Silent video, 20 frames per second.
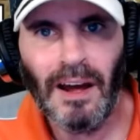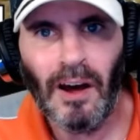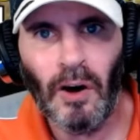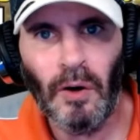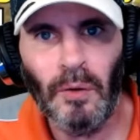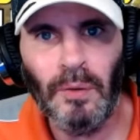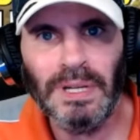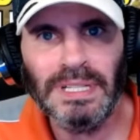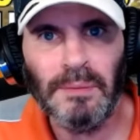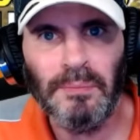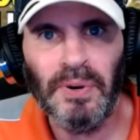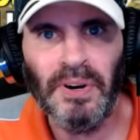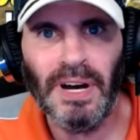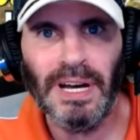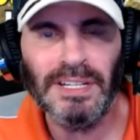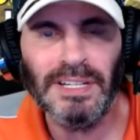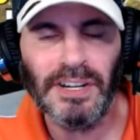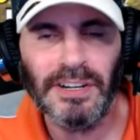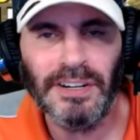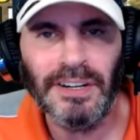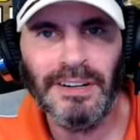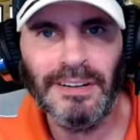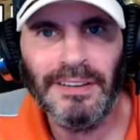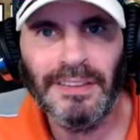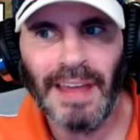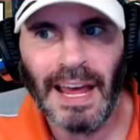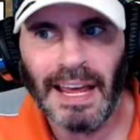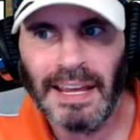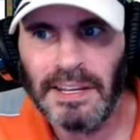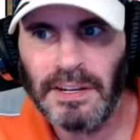always a pleasure.
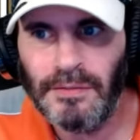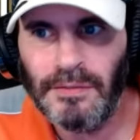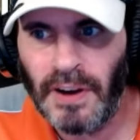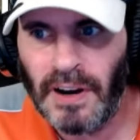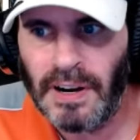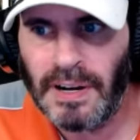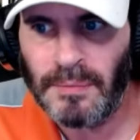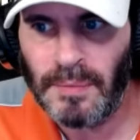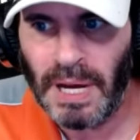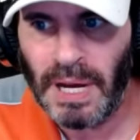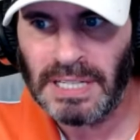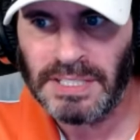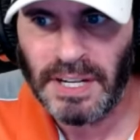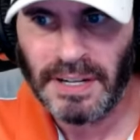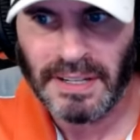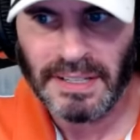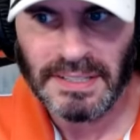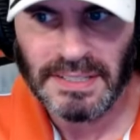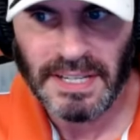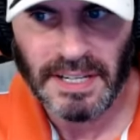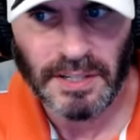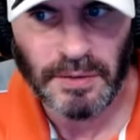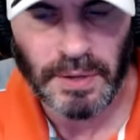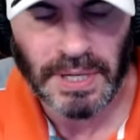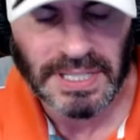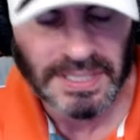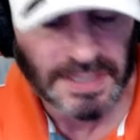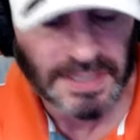Thank you very much. A continuing